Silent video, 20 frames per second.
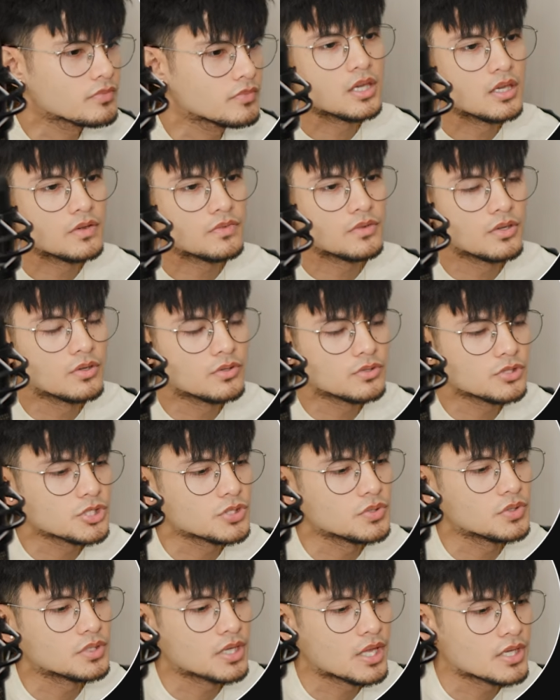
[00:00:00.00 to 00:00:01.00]
If you don't
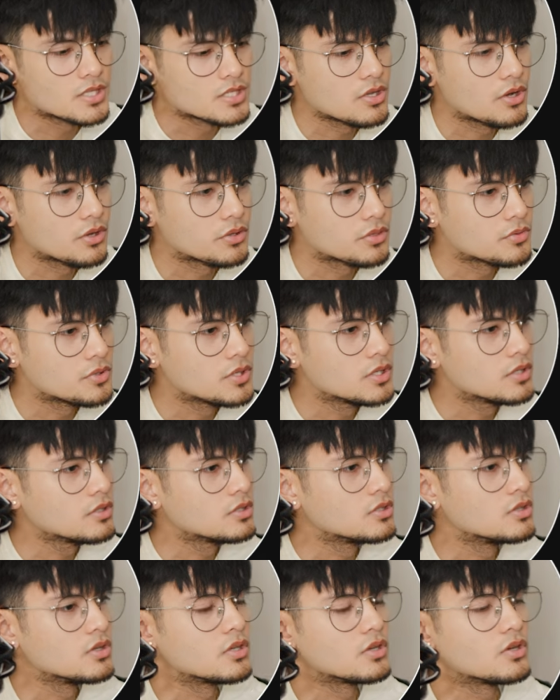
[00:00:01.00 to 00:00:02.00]
shoot in S-Log3,
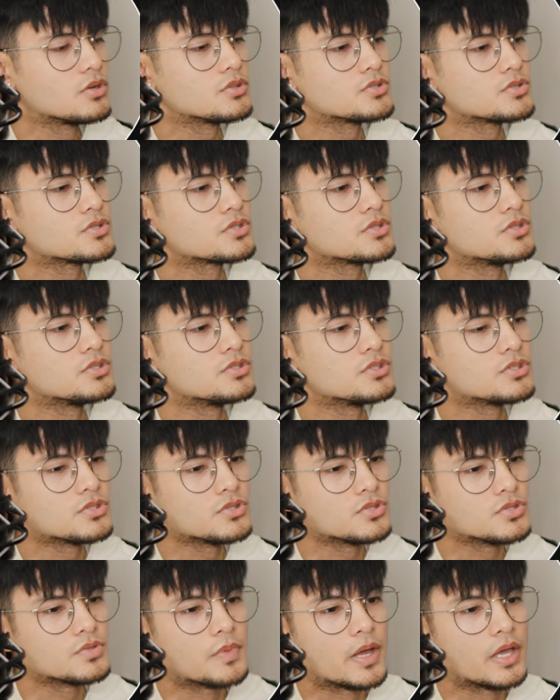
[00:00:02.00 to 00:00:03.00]
you can also still
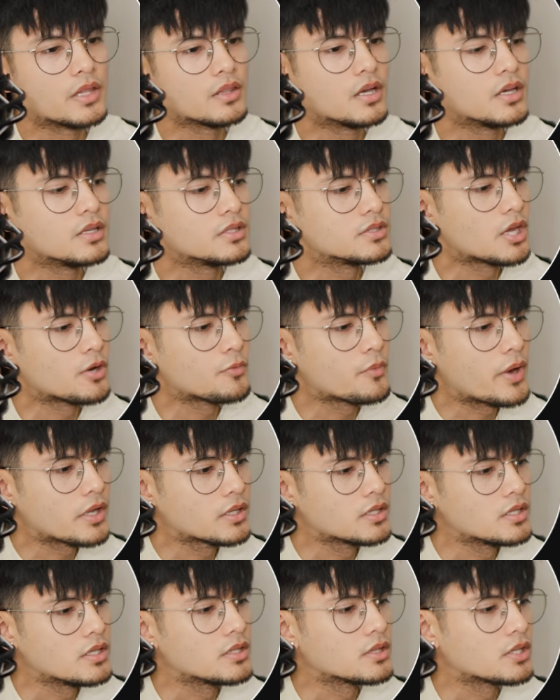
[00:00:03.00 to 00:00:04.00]
just use my LUT
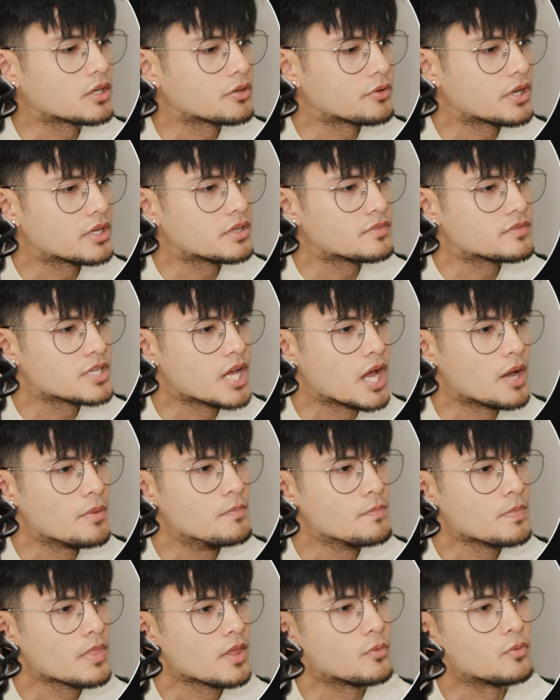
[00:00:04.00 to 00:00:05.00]
directly in the Creative
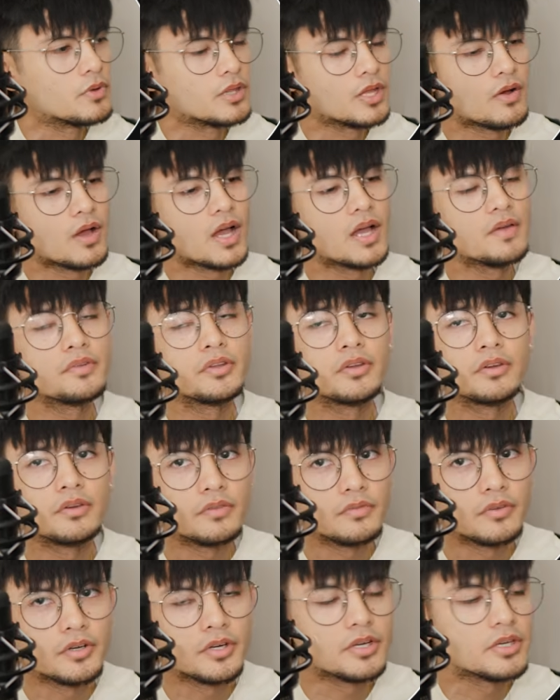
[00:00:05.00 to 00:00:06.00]
tab without having to
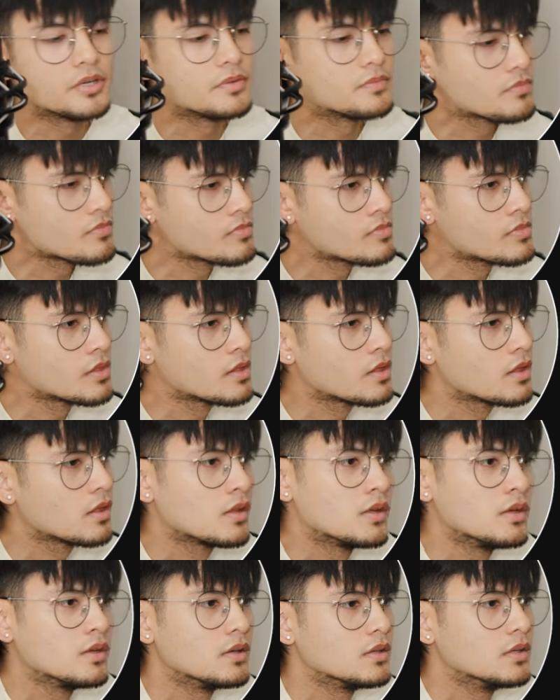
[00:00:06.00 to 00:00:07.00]
convert it.
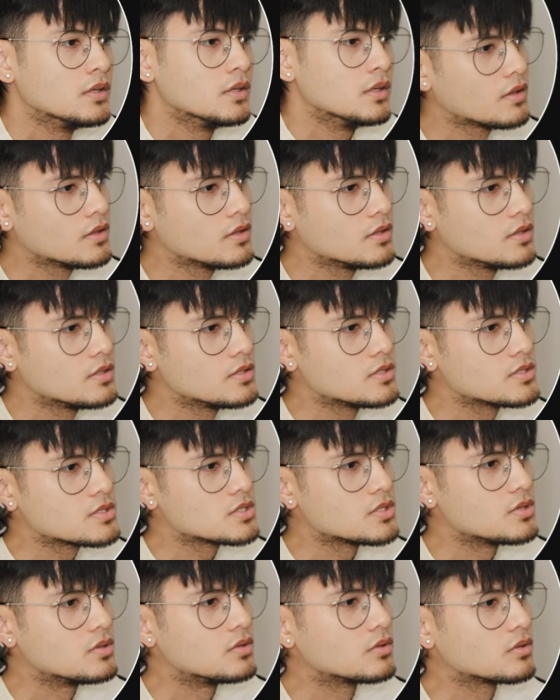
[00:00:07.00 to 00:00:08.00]

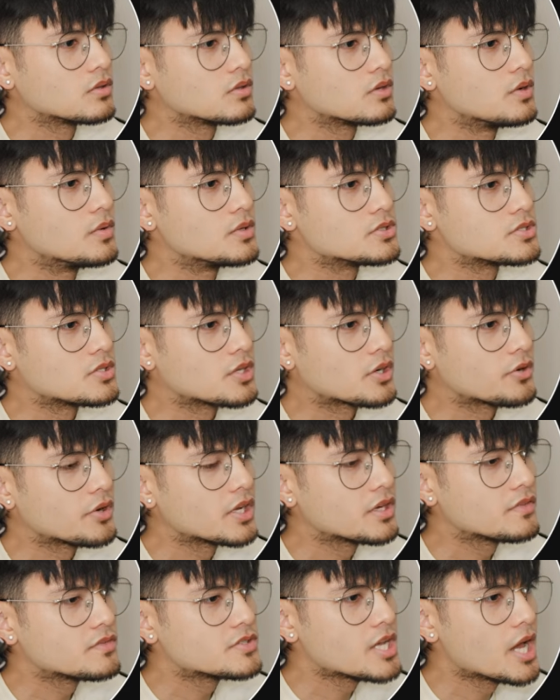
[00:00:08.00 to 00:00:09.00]
So go into the
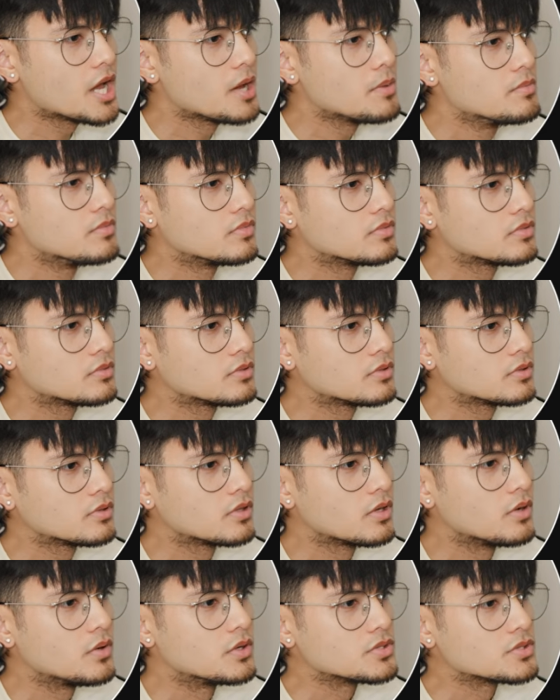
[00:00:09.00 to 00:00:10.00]
Creative tab,
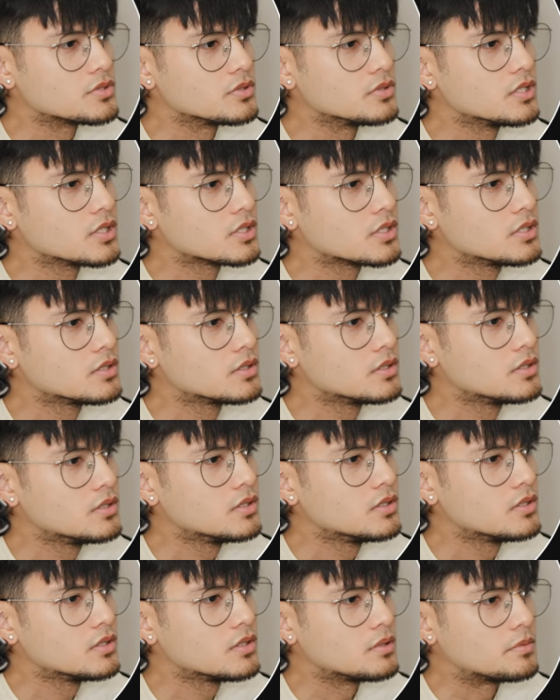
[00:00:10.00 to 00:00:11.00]
go into Look,
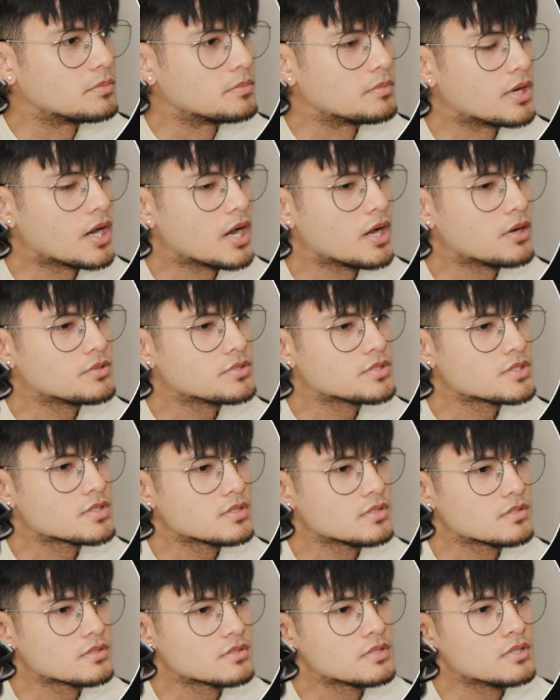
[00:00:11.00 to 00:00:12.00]
and Browse,